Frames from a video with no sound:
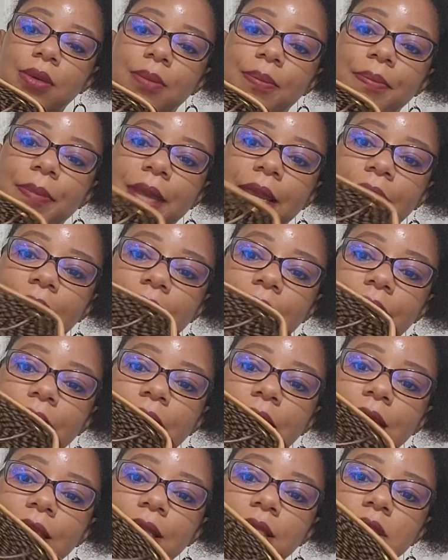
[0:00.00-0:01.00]
meaning
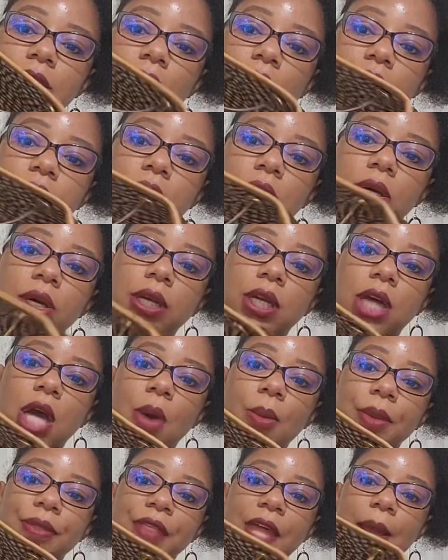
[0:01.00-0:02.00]
it is also going to
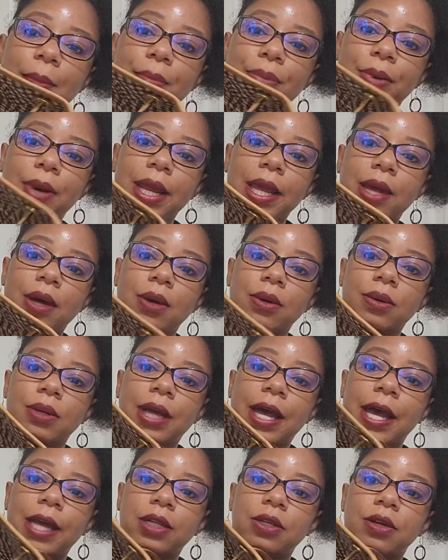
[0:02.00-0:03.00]
come with that brown
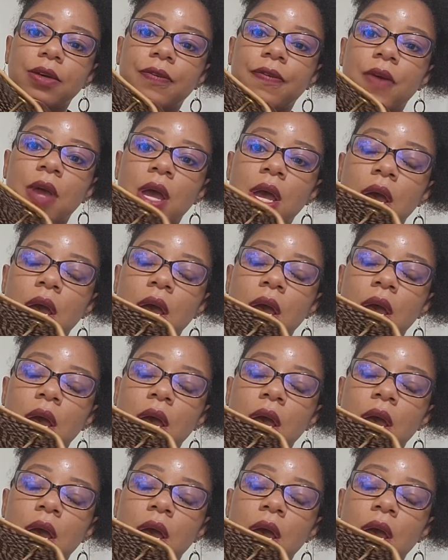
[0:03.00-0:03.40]
kind of,